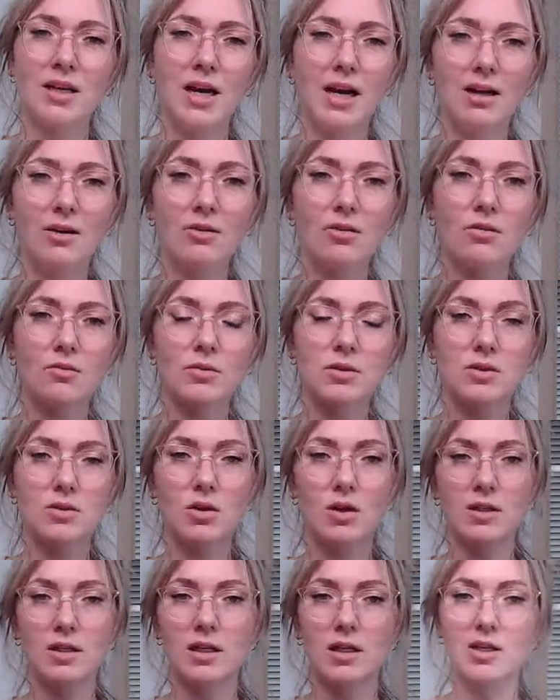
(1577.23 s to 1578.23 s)
I don't know what's
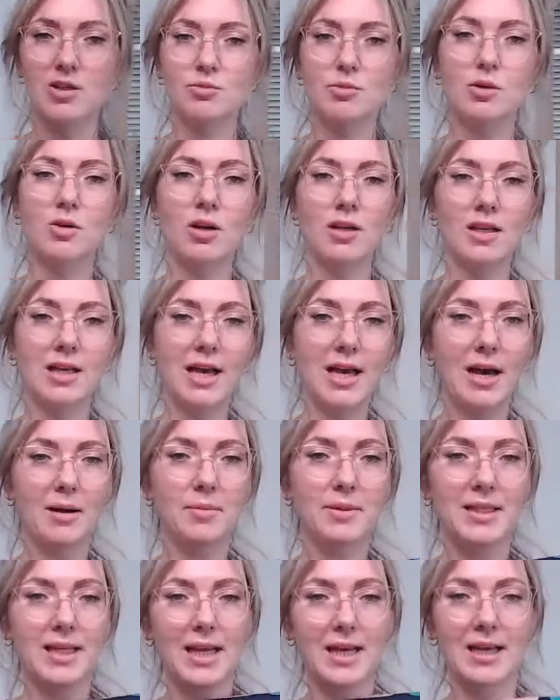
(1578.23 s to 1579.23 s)
called in English. We call it
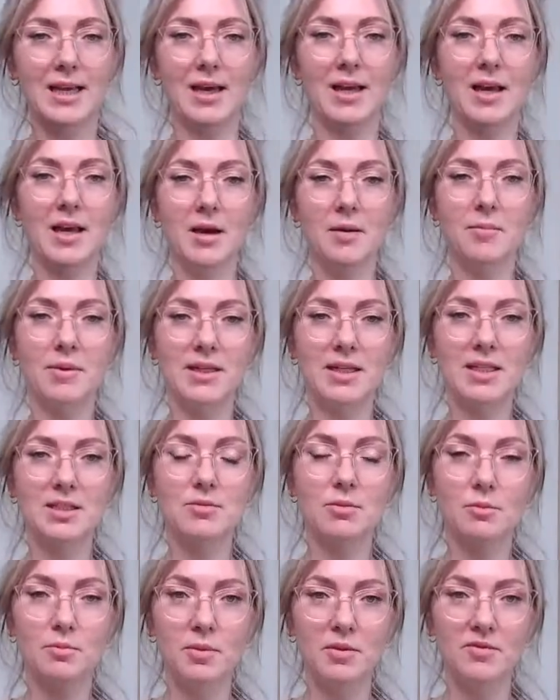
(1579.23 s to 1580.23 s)
krabbeldecke, but
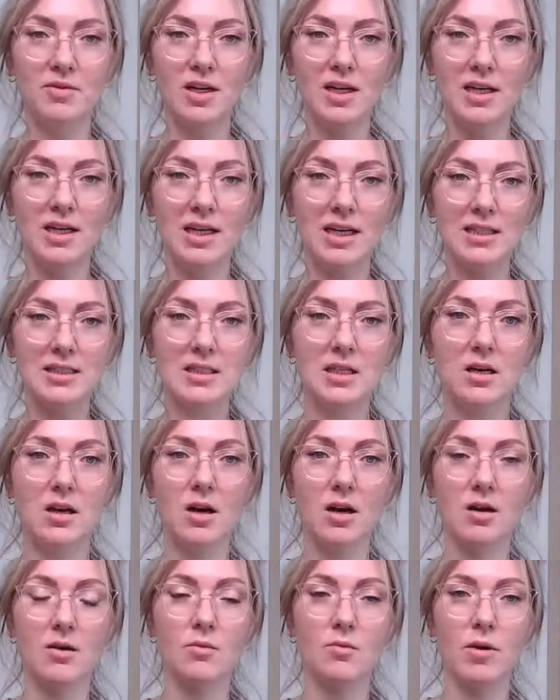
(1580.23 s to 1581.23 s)
this would be really nice and
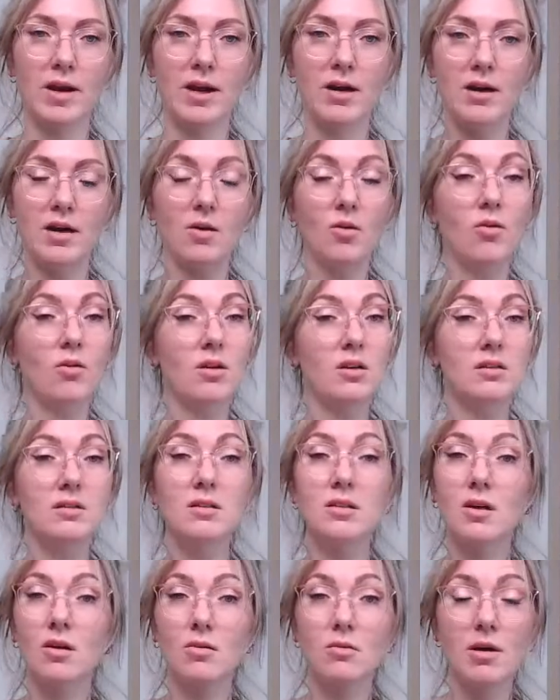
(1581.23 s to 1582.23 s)
hard wearing, or
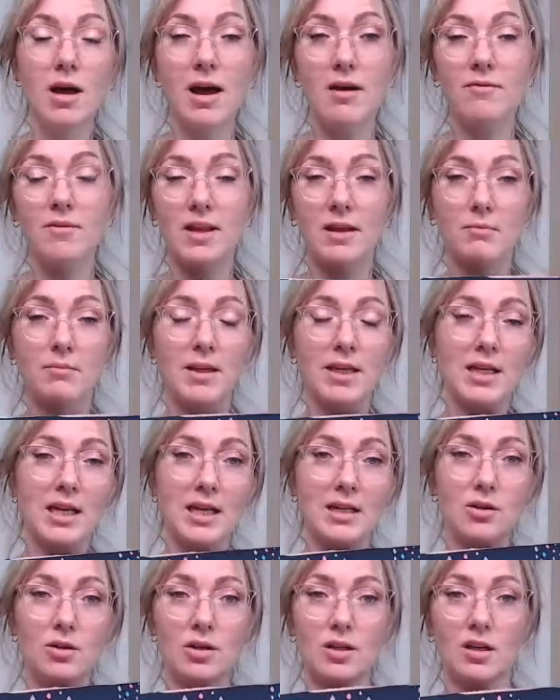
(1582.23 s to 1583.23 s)
you know, have like make
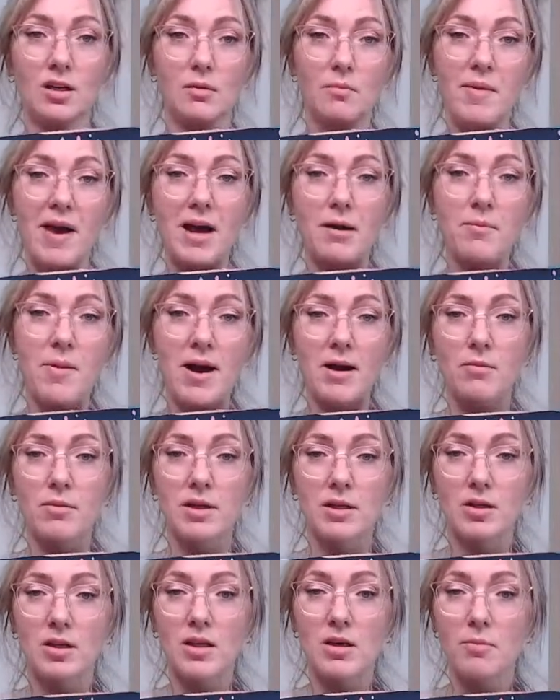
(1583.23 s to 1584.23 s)
like your little backpack
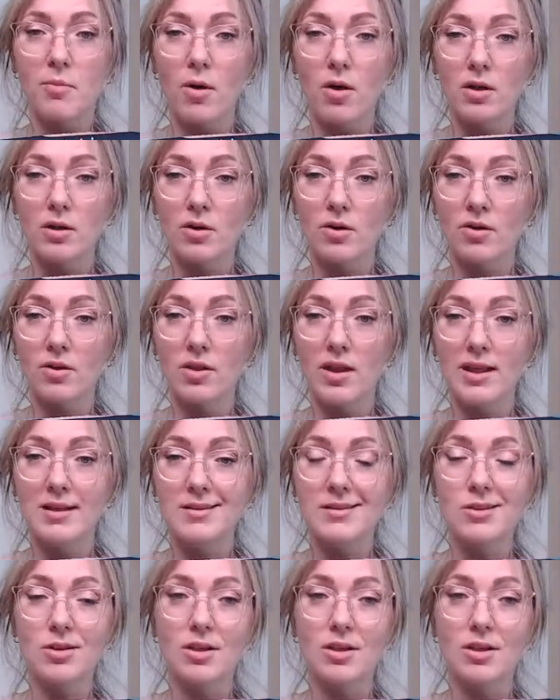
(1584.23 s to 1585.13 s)
where you keep all your things.